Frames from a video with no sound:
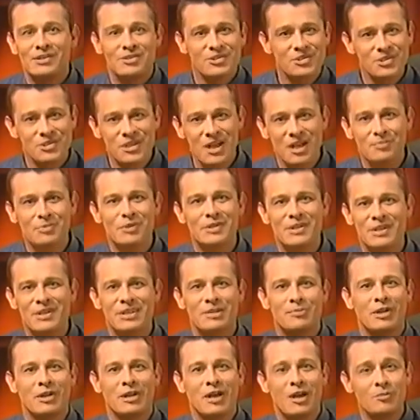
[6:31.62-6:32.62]
Just stop and
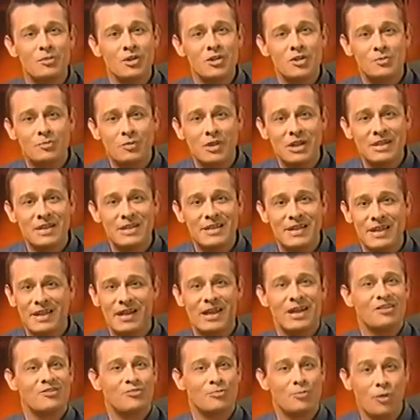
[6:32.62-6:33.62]
think about how much money that
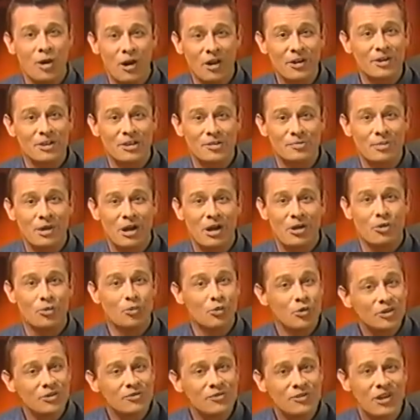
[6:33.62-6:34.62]
kind of marketing power
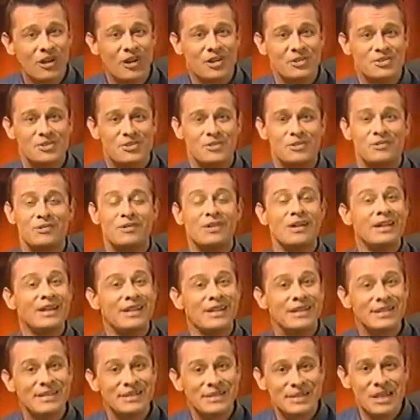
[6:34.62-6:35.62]
would have cost you
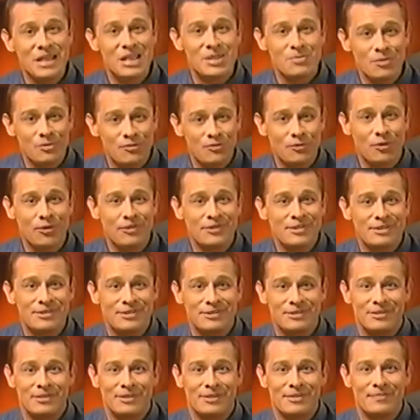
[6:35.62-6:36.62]
in the days before the
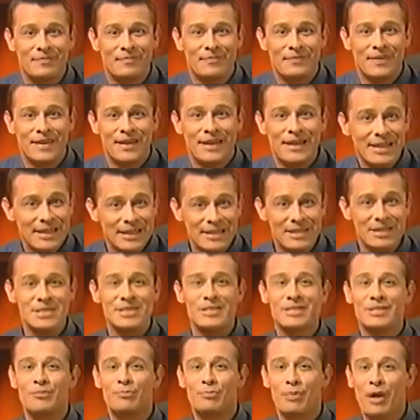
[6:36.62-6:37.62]
internet.
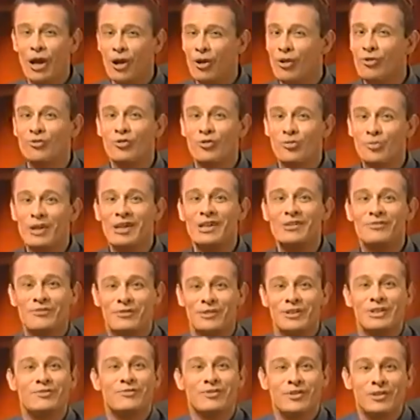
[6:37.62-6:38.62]
This is a powerful
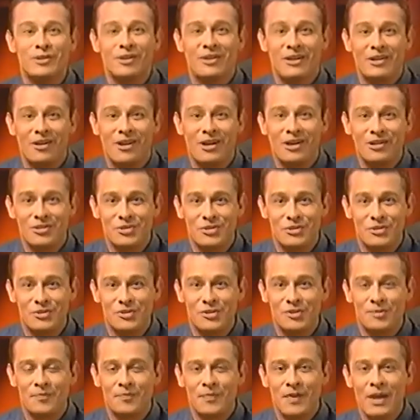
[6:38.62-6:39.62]
benefit of internet
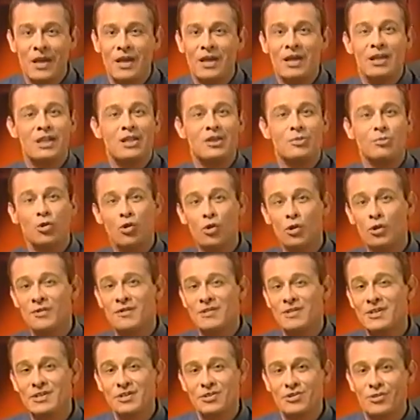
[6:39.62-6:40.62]
auctions. The moral
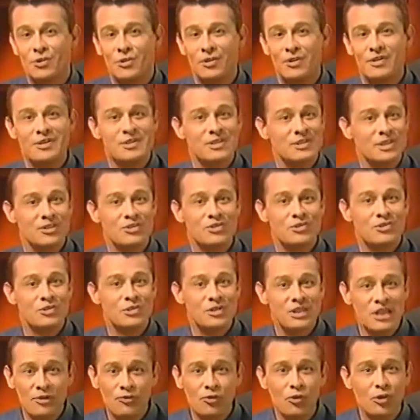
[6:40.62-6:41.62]
of this story is that you
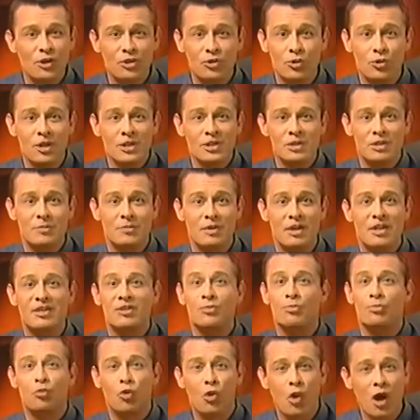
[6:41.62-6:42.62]
should never underestimate
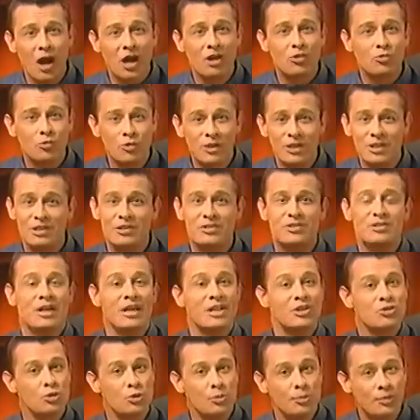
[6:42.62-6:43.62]
the broad reach
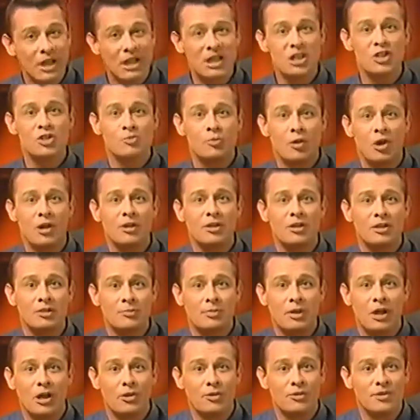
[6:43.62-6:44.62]
and tremendous marketing
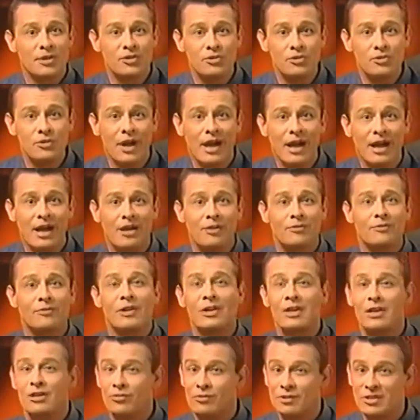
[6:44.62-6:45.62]
power that you have
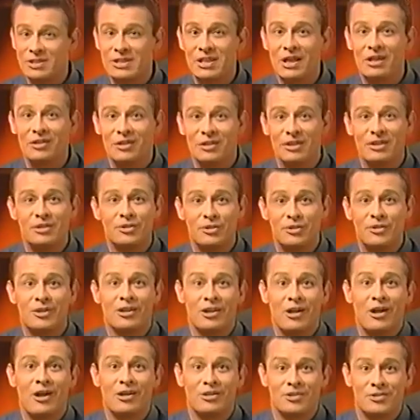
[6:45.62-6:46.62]
when selling in
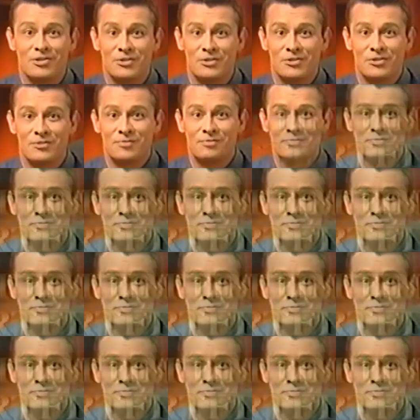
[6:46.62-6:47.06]
internet auctions.